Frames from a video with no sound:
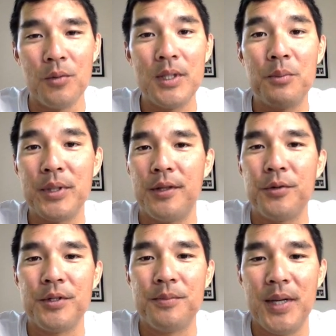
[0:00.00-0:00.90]
really put it
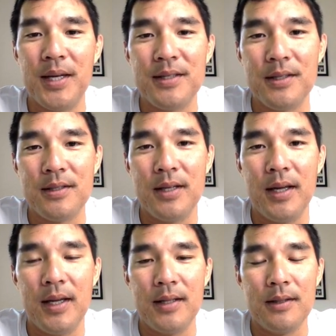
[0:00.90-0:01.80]
through its paces
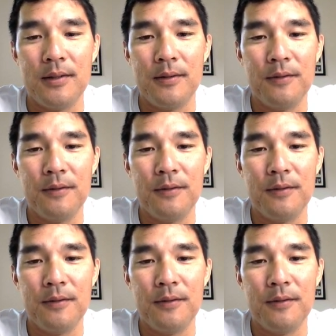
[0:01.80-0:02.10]
and